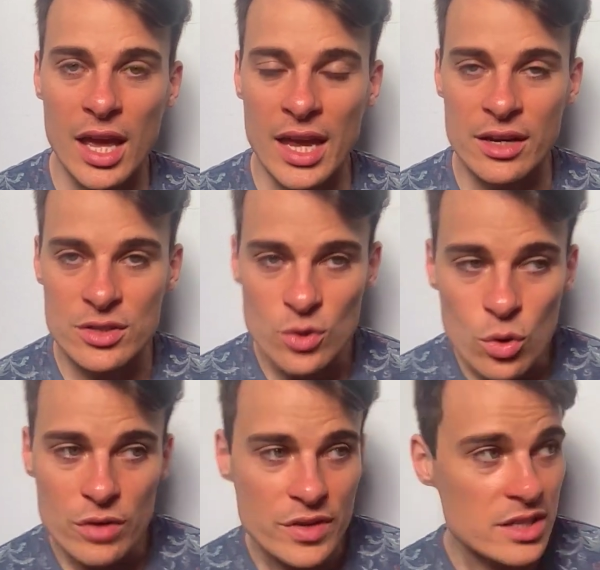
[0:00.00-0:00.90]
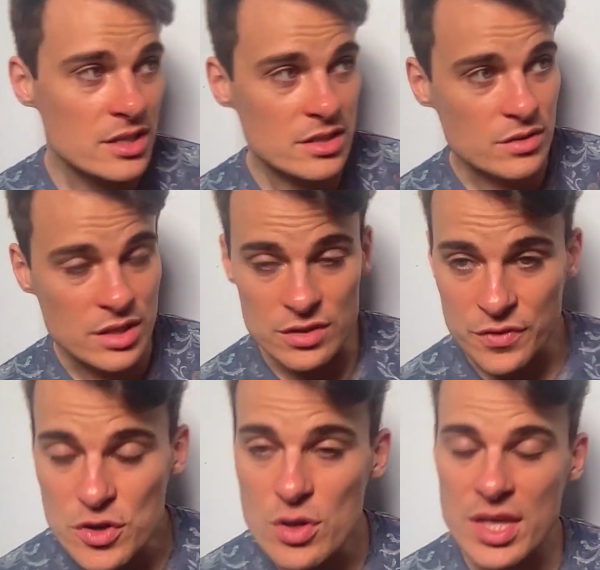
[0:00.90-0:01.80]
And it sort of is. There's a
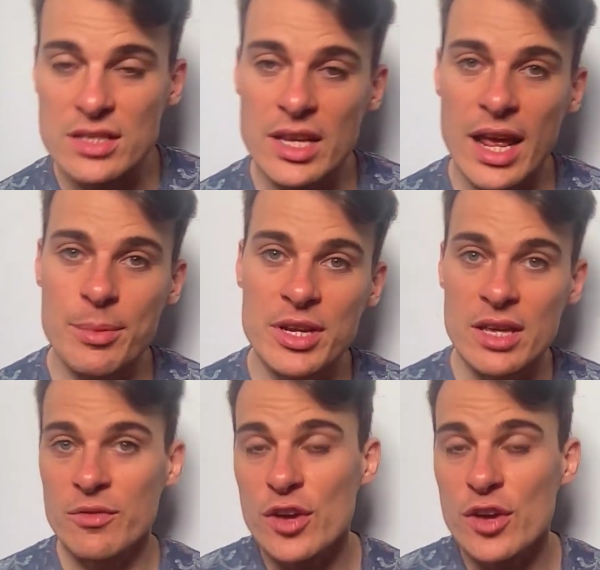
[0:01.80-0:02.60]
few things that are happening here.